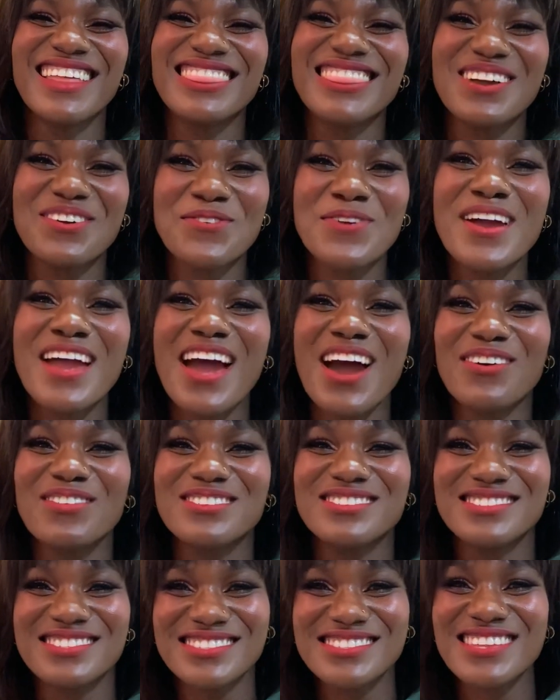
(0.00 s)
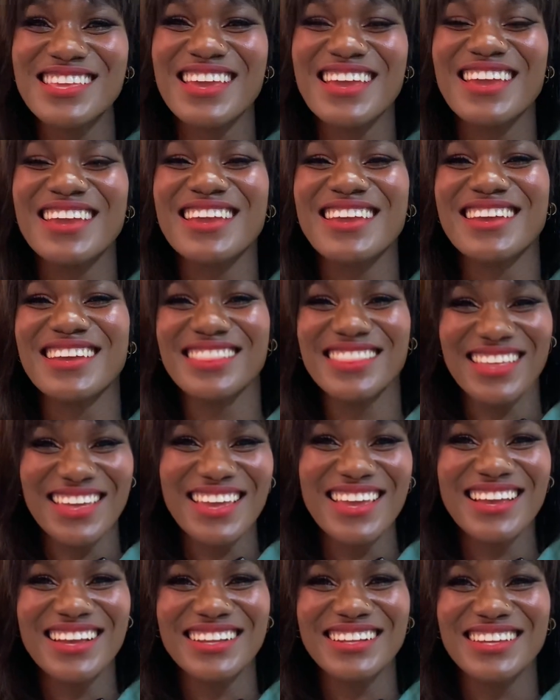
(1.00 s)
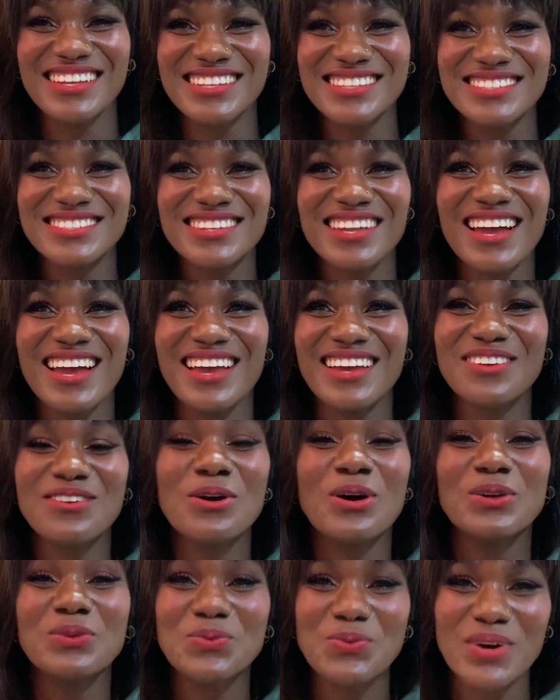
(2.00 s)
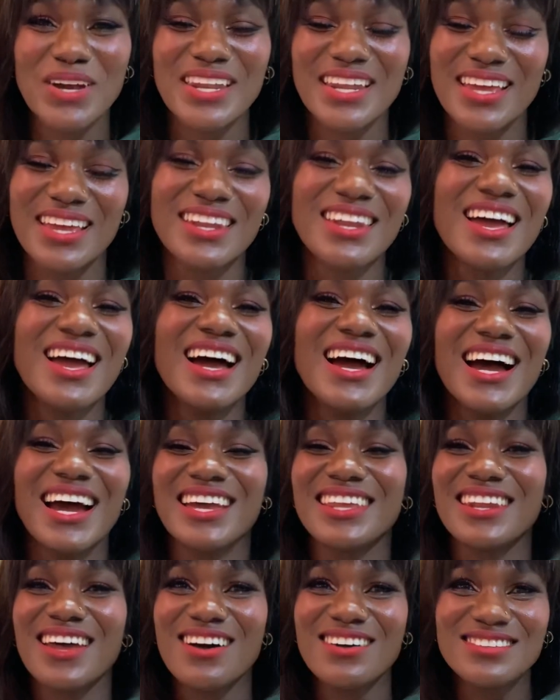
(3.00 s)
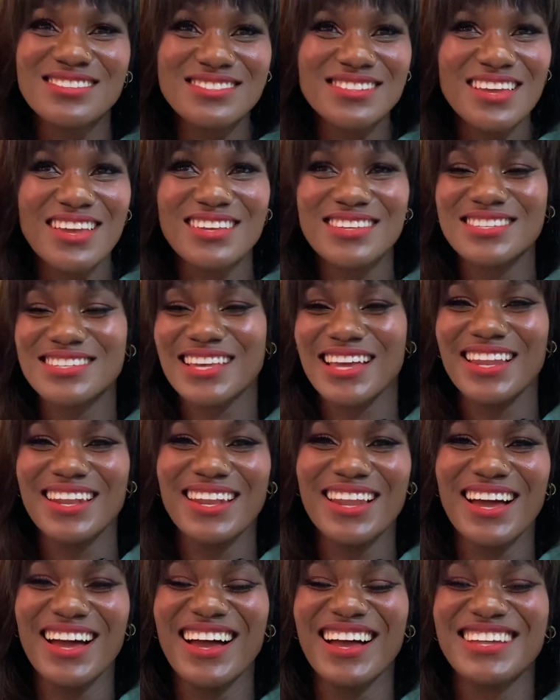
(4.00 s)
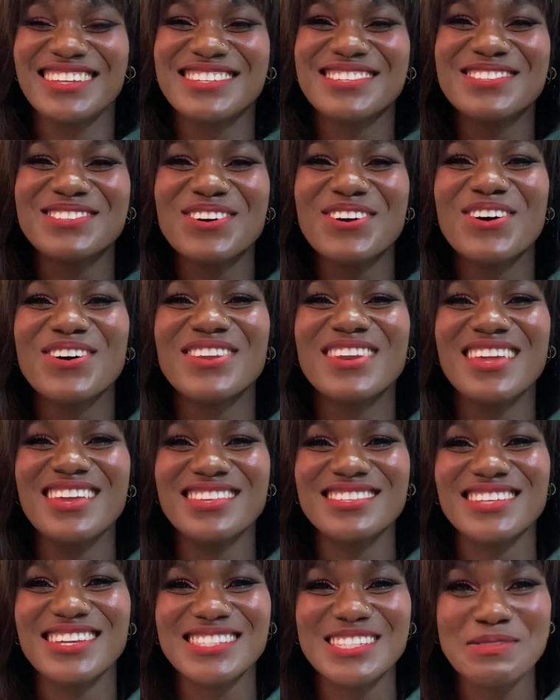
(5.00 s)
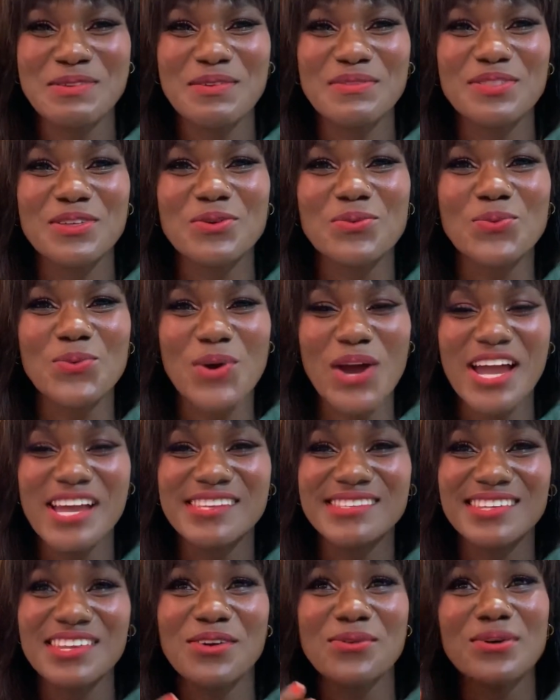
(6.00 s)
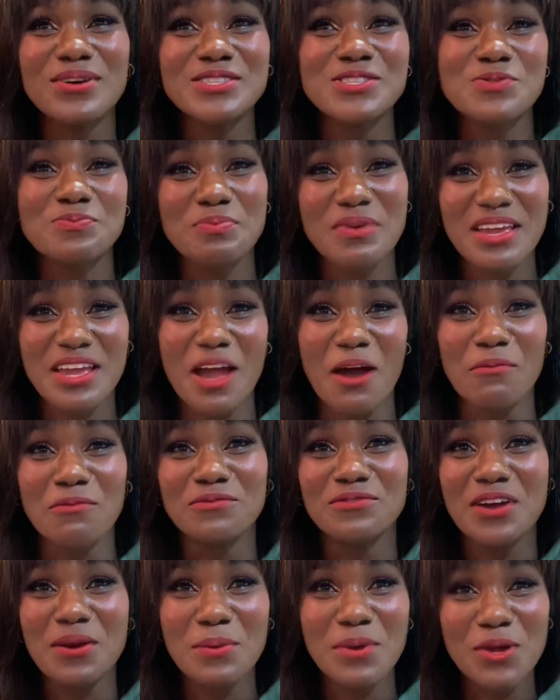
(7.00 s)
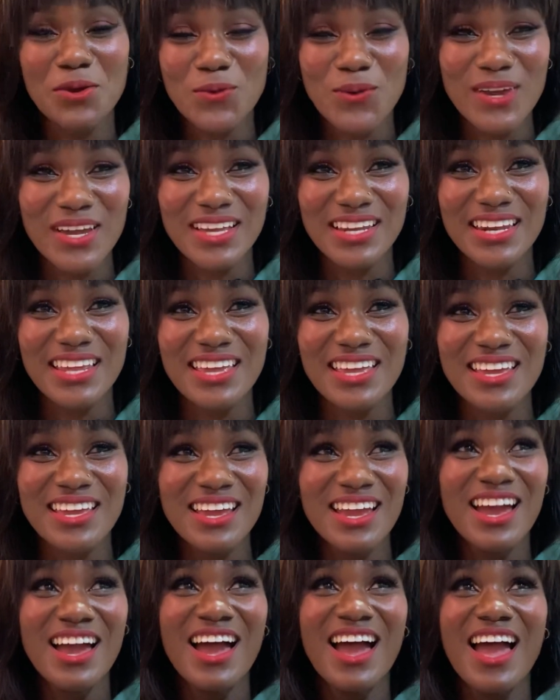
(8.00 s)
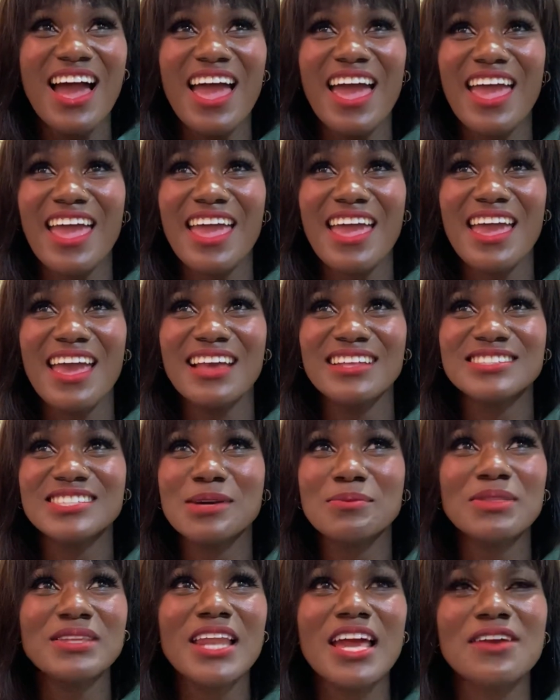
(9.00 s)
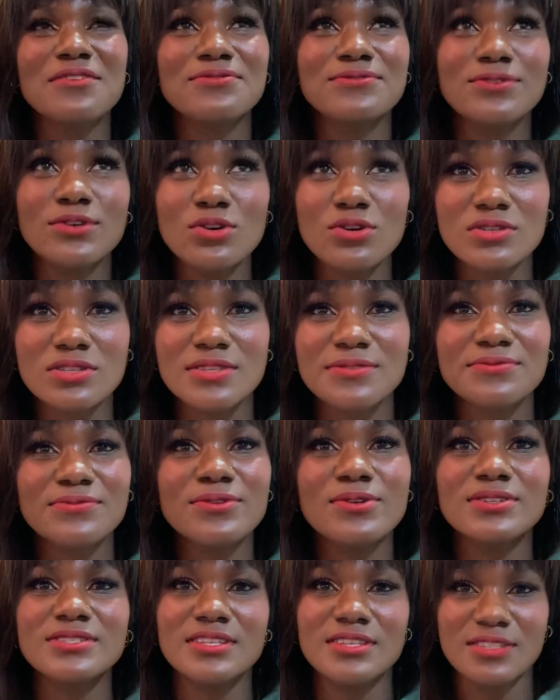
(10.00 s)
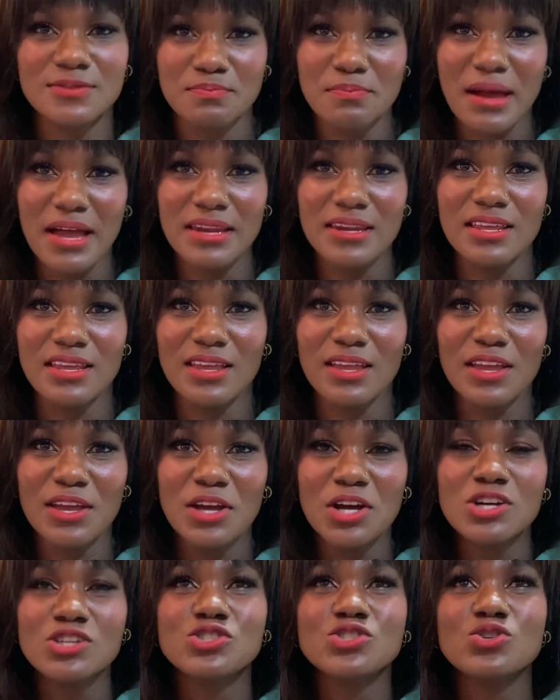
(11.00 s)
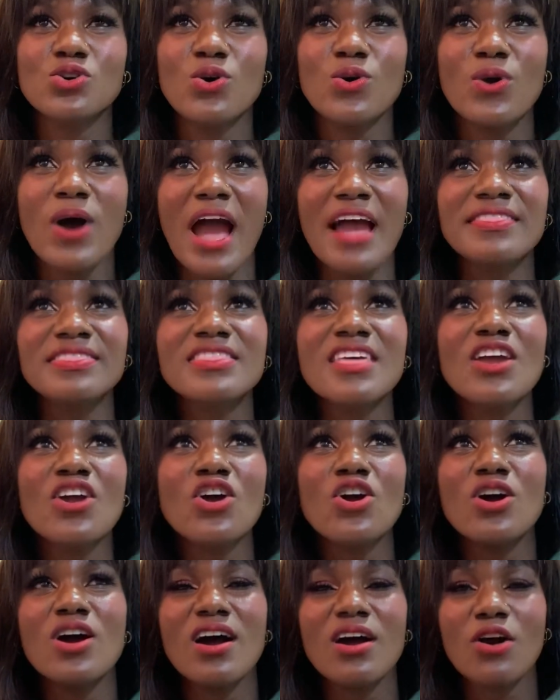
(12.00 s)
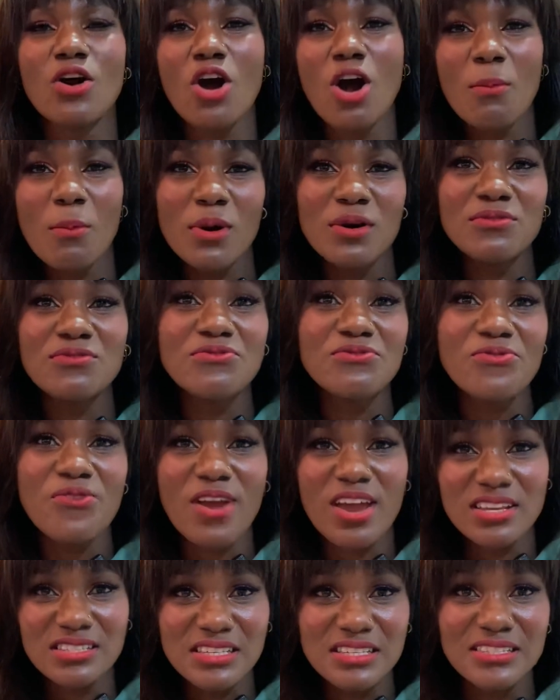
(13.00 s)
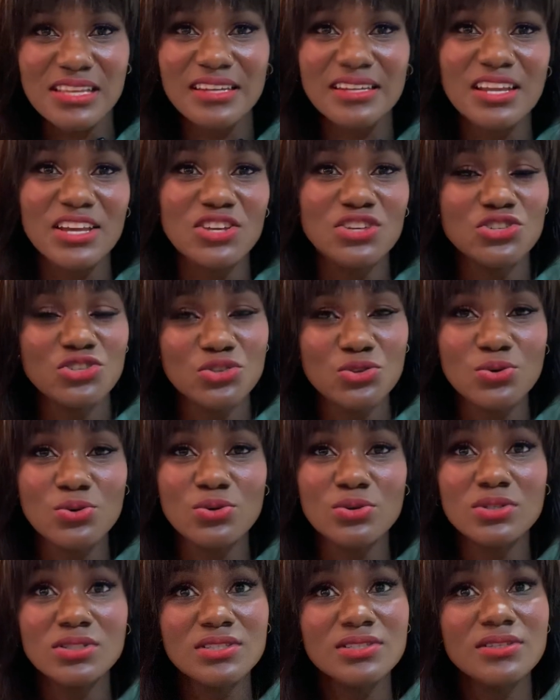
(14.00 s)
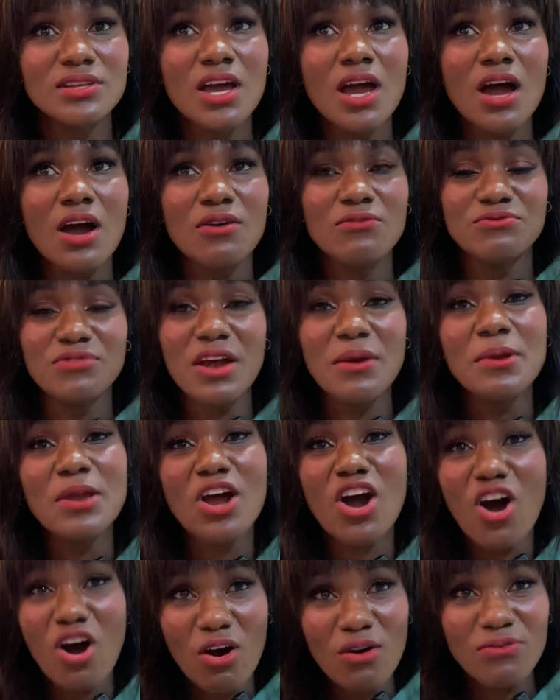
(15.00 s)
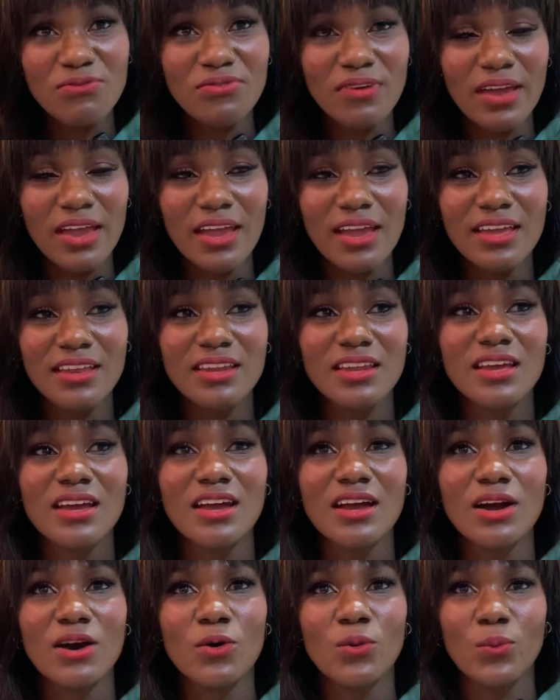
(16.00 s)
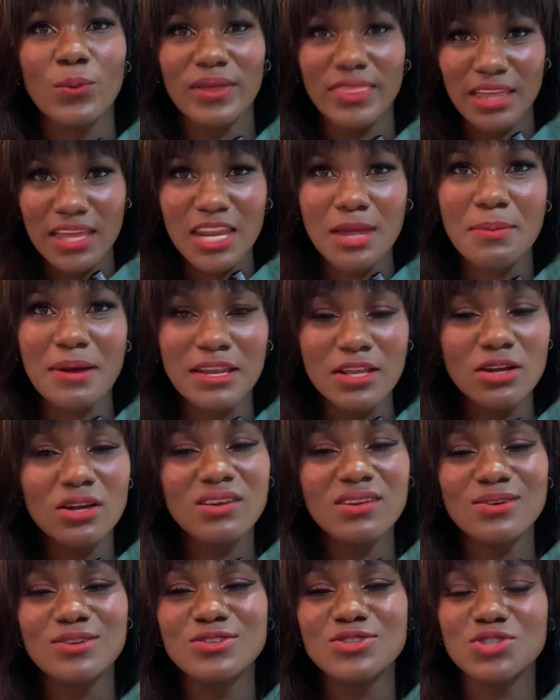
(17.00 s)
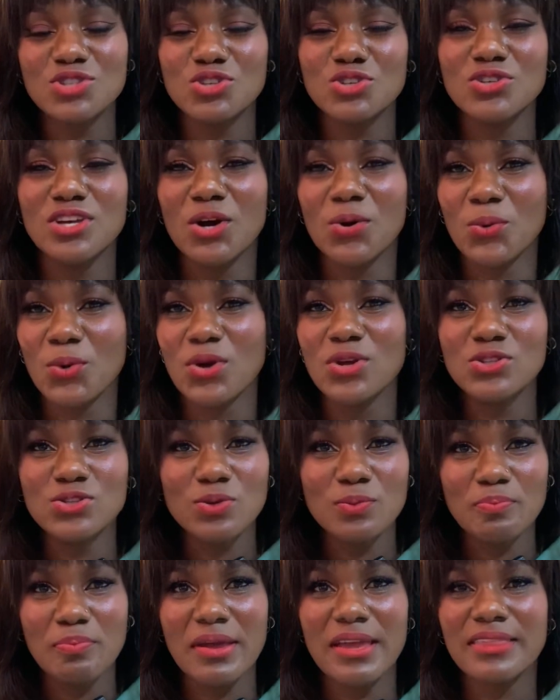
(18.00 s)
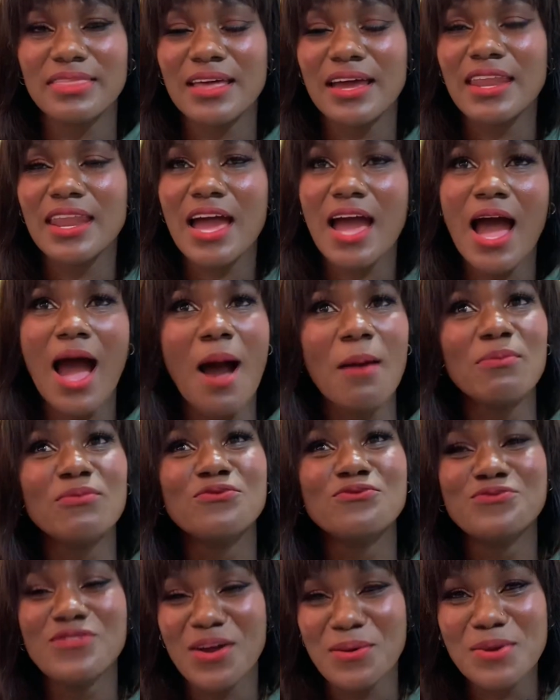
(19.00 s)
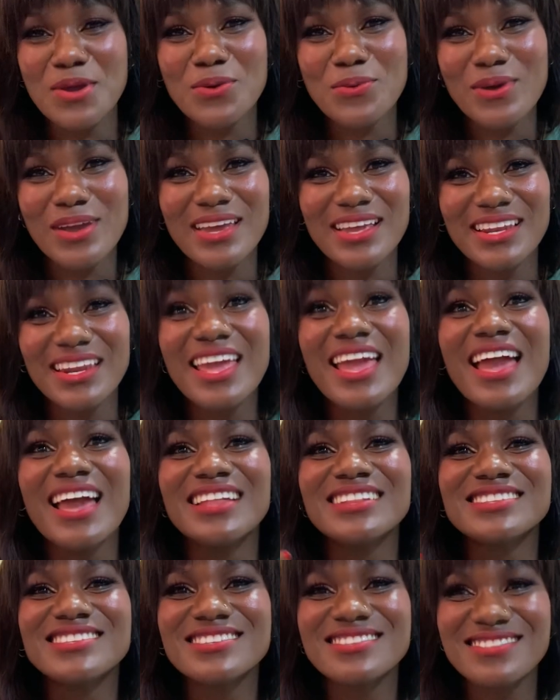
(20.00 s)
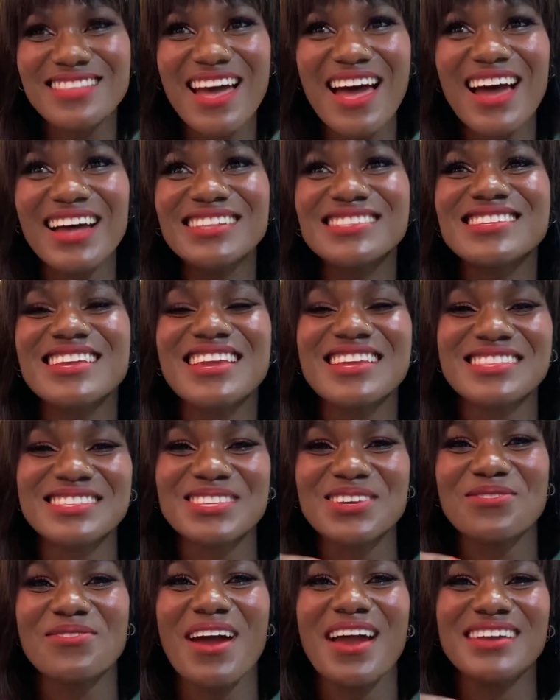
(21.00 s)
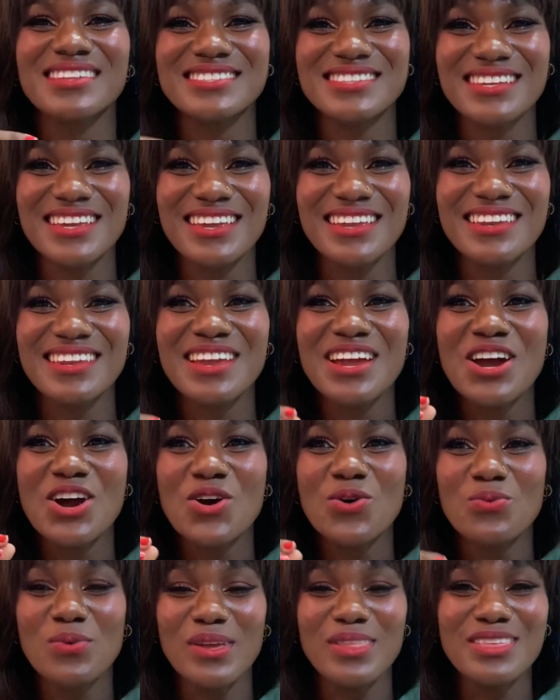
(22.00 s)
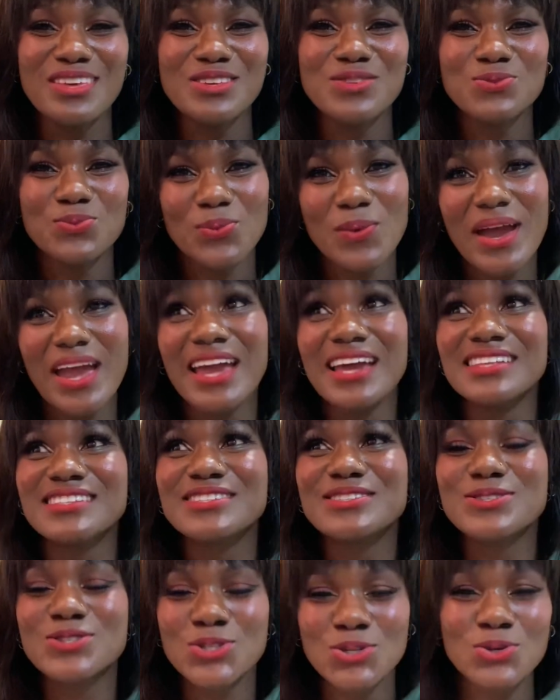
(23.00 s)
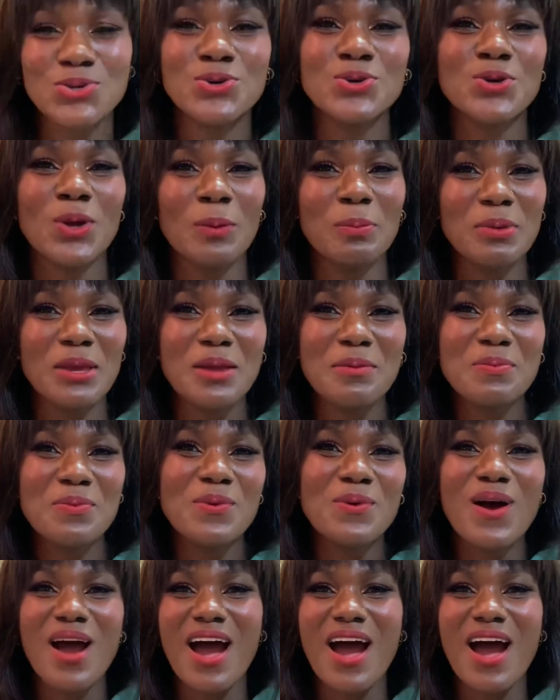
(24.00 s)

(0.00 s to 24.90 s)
the way I would say in English, like God willing, I now say inshallah. So these are some of the words that you're going to pick up very quickly. And something like flus. Flus is money. So I think a common phrases that they use very often with anybody close to you, you're going to pick that up very quickly and start interacting with these words to your people